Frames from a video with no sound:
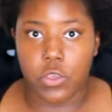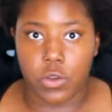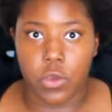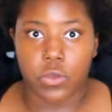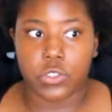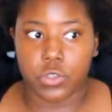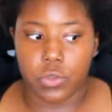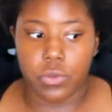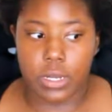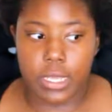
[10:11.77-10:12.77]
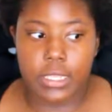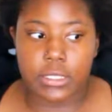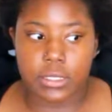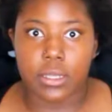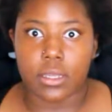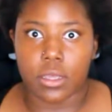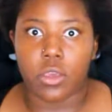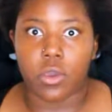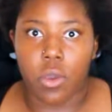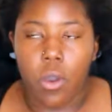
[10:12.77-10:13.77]
you know, so you need to
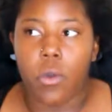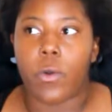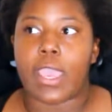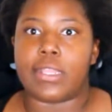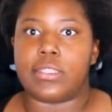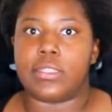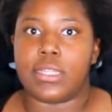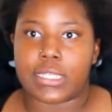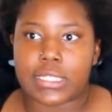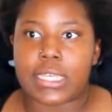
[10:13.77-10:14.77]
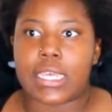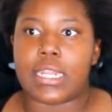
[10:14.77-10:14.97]
go and listen